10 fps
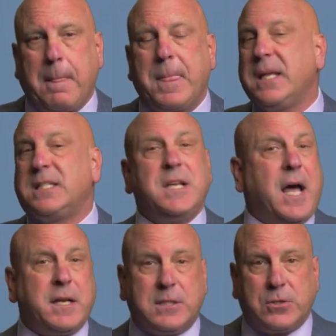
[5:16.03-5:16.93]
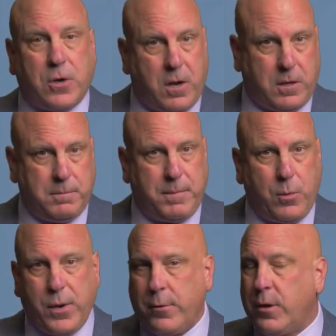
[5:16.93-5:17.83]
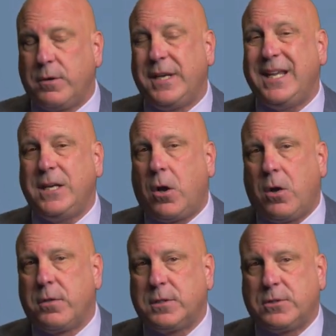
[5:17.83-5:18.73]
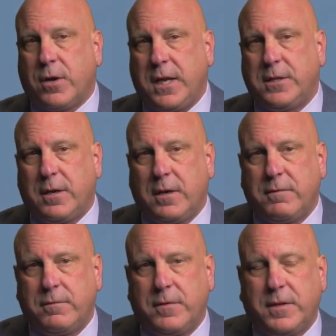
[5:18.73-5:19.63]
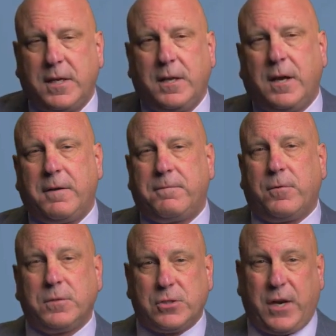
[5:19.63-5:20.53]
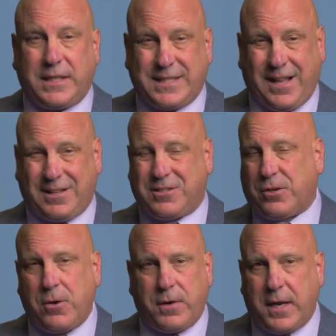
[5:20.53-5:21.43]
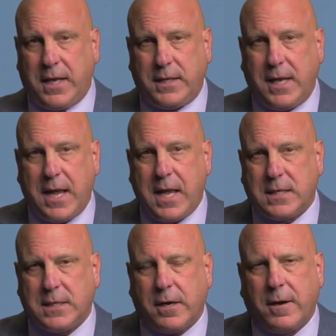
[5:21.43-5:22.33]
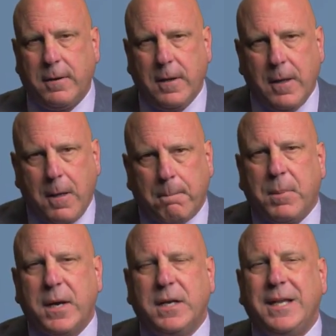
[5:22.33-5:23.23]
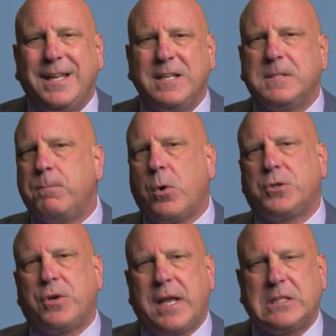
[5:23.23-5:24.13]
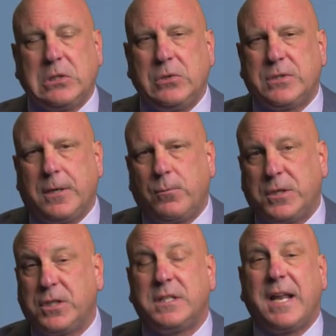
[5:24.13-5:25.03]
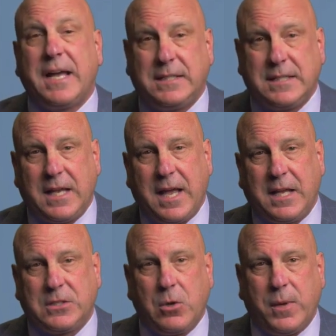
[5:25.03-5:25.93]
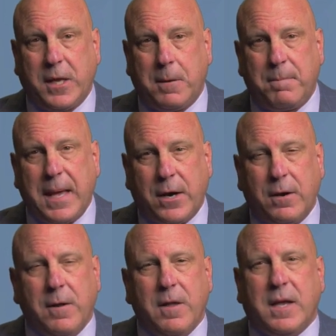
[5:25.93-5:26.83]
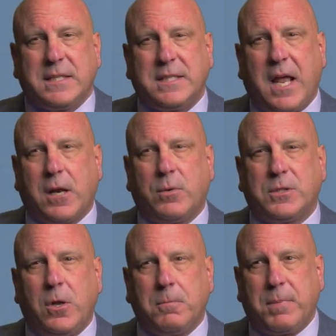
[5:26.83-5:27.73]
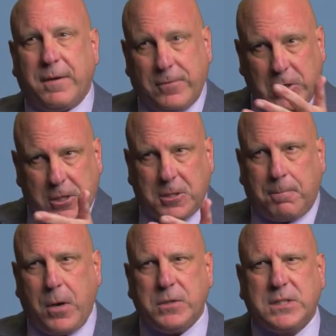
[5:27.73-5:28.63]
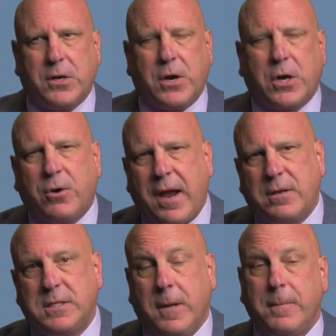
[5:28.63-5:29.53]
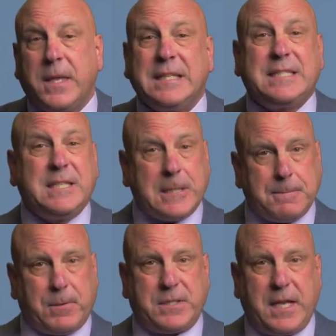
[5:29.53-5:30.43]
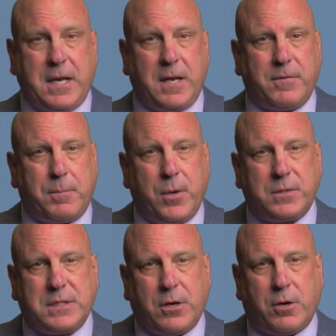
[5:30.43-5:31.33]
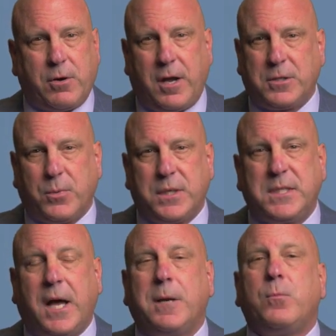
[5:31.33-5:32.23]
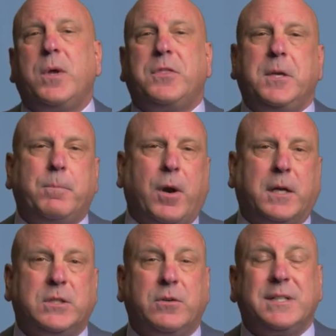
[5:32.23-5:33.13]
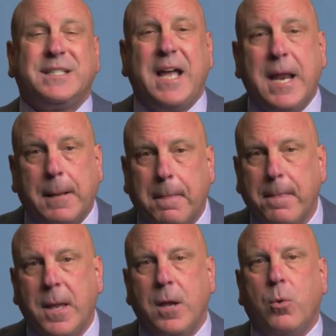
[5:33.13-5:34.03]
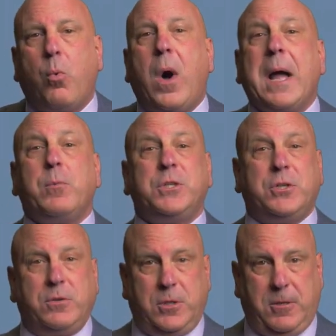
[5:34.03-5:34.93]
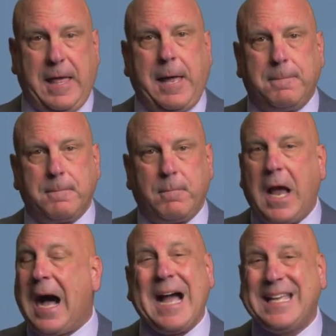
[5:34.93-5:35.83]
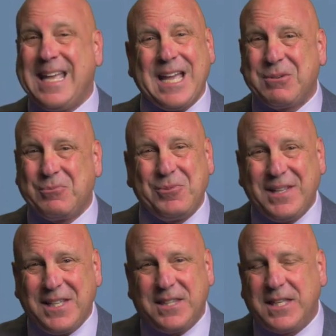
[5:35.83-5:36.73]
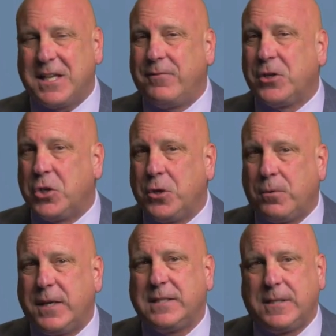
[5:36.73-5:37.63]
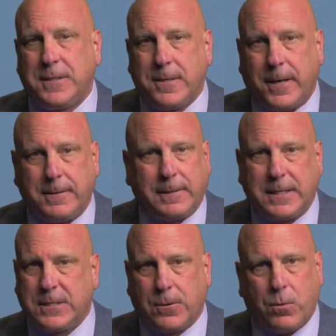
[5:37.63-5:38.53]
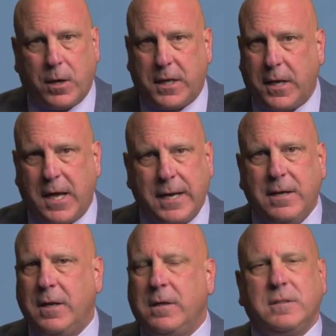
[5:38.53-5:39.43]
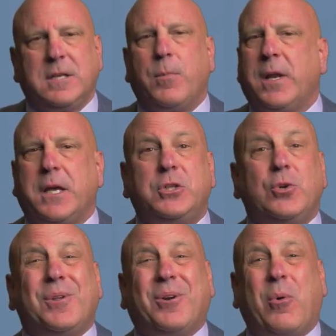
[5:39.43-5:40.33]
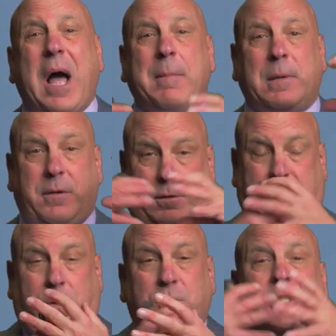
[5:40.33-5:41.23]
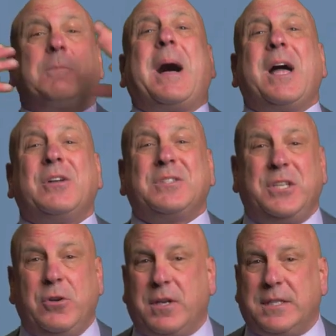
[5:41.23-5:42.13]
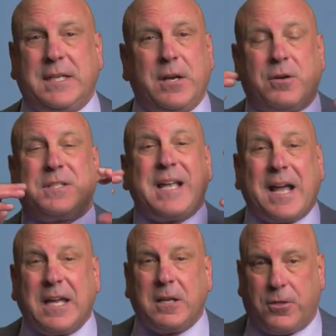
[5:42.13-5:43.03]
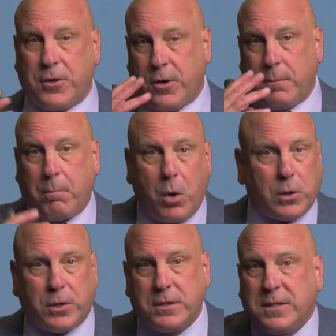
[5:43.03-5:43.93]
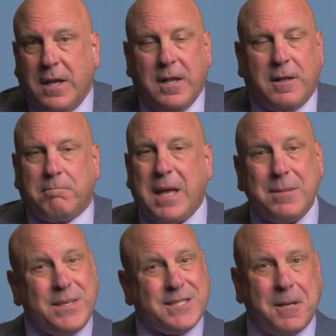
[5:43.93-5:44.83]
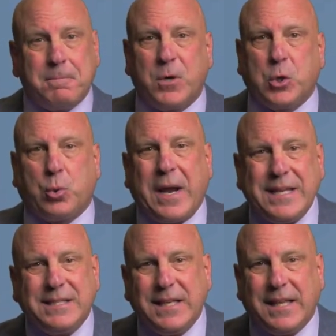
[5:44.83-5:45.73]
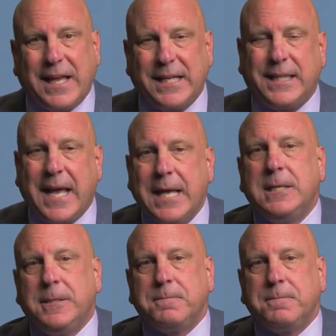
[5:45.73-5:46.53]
It's not as strong, but we don't need all the strength of the full strength solid zirconia in the anterior, but it is more translucent, which is nice. And so we get a better aesthetic result. But if you look at the posterior crowns, 6% of the posterior crowns were done with the Bruxer aesthetic. Why would you do that? I can't really think of a good reason to do it unless you're working on someone like Julia Roberts who smiles and you can see her second and third molars, maybe something crazy like that.